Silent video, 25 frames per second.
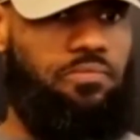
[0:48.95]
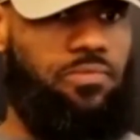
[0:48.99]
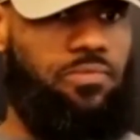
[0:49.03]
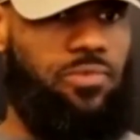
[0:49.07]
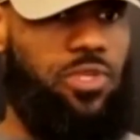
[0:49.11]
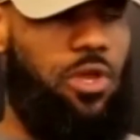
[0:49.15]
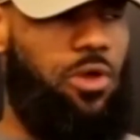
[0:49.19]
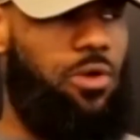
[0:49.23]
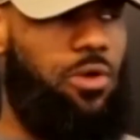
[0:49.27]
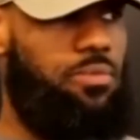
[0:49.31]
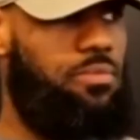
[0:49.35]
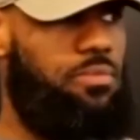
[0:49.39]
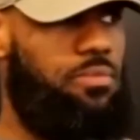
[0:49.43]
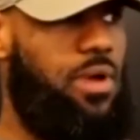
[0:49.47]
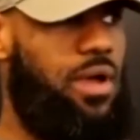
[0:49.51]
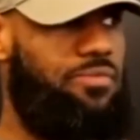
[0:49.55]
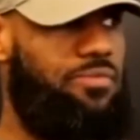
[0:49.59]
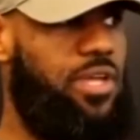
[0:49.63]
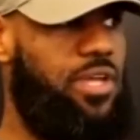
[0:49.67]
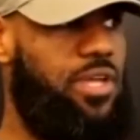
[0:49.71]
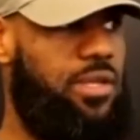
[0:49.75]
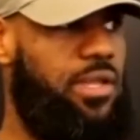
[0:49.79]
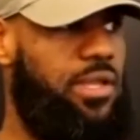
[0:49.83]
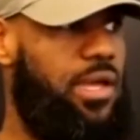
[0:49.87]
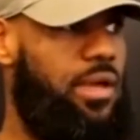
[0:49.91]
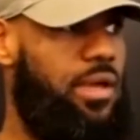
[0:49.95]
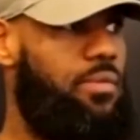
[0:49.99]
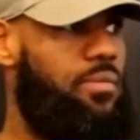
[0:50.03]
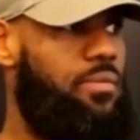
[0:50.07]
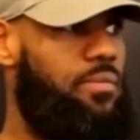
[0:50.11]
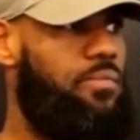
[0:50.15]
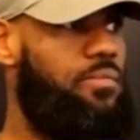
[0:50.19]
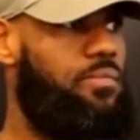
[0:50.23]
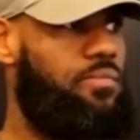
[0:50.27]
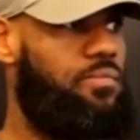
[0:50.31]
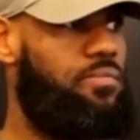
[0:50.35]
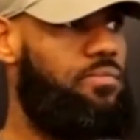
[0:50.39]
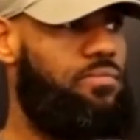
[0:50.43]
So I've done that.
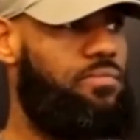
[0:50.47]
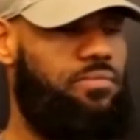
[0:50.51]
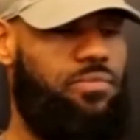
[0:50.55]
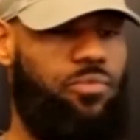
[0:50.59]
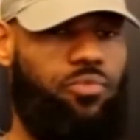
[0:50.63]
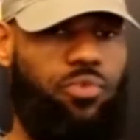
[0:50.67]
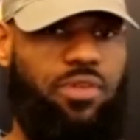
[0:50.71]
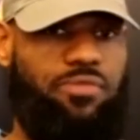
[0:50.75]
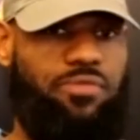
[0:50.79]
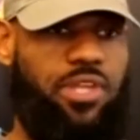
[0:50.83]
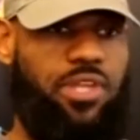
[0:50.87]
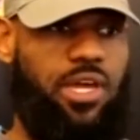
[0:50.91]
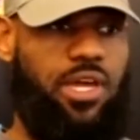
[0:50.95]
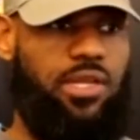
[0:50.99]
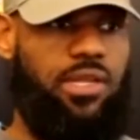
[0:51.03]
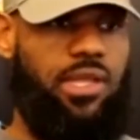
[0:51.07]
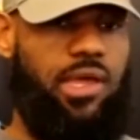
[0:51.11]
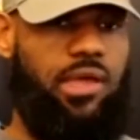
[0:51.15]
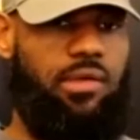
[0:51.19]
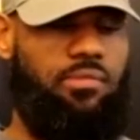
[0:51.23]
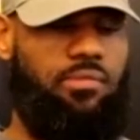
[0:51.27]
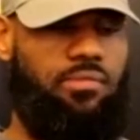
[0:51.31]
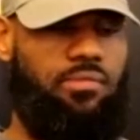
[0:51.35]
We've done that.